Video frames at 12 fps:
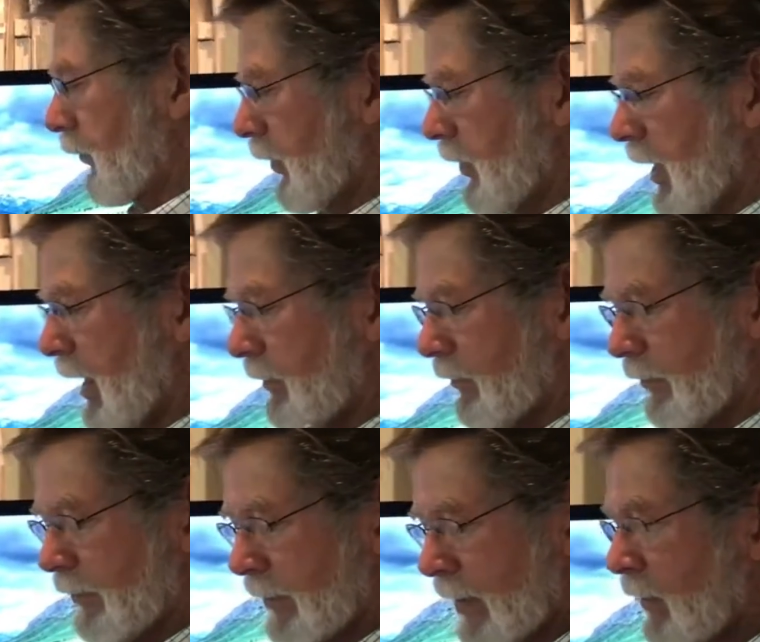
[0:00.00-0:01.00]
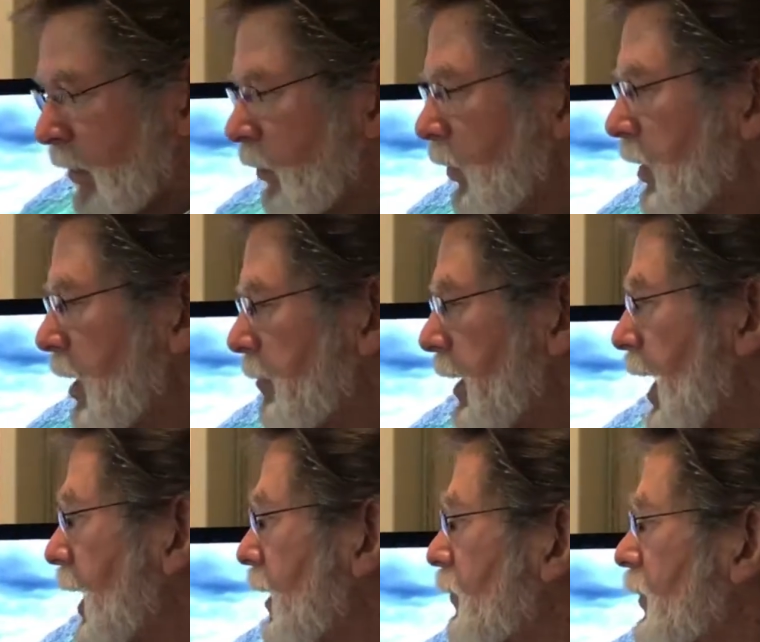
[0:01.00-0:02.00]
with that, we'll come
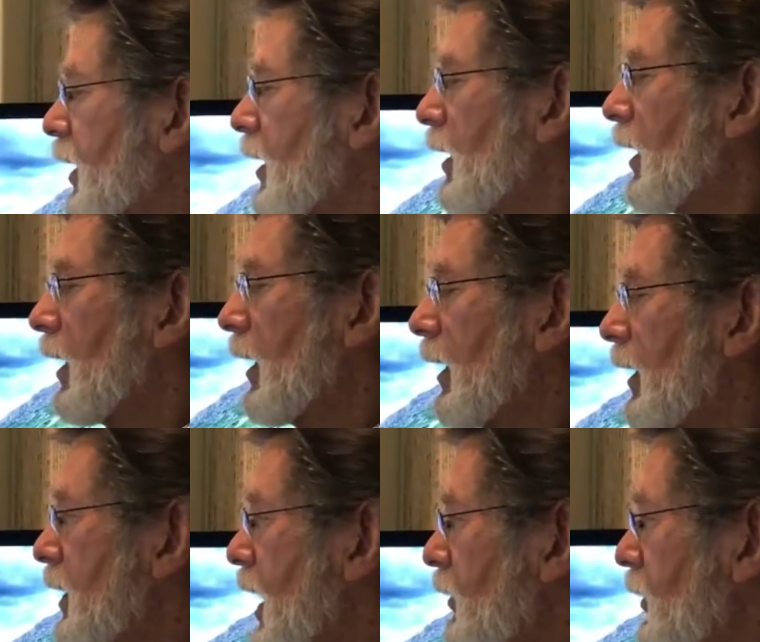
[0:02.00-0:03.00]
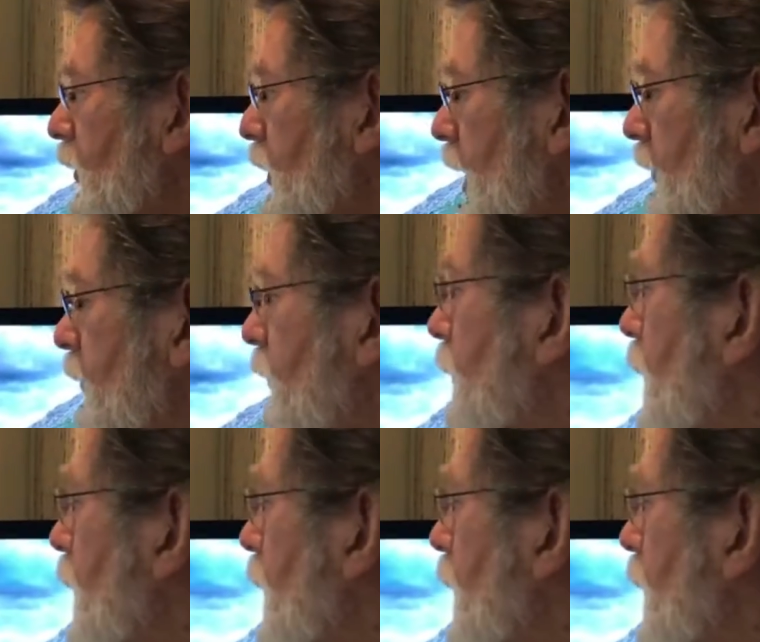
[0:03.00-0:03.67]
back, download that